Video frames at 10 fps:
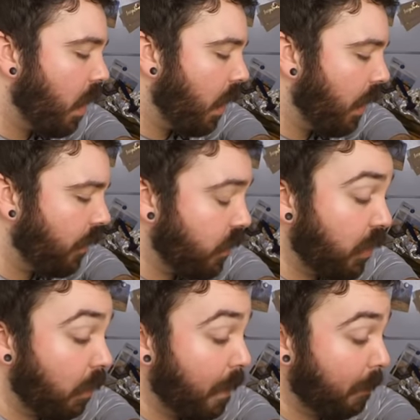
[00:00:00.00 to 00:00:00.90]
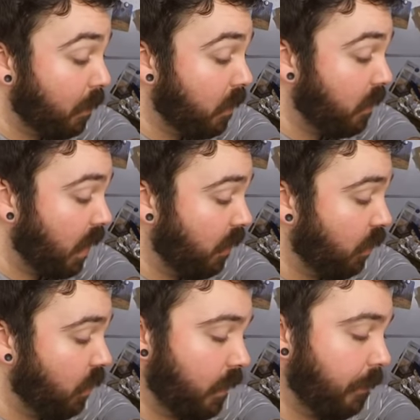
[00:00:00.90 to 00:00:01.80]
And those chili peppers and
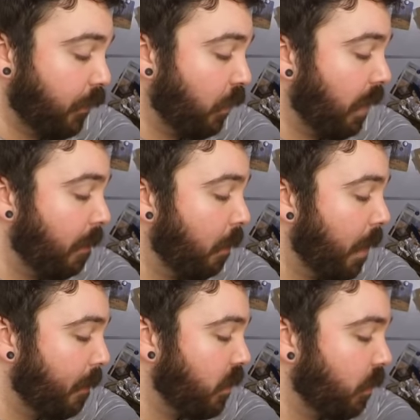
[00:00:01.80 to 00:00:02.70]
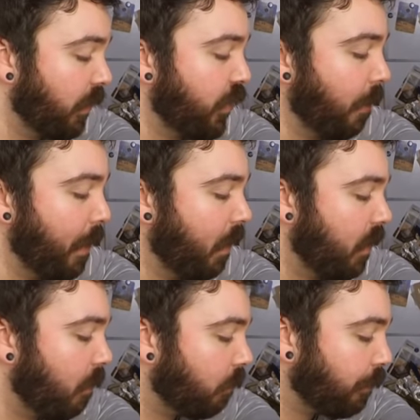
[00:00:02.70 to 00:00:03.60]
the green bell peppers really jump out at you.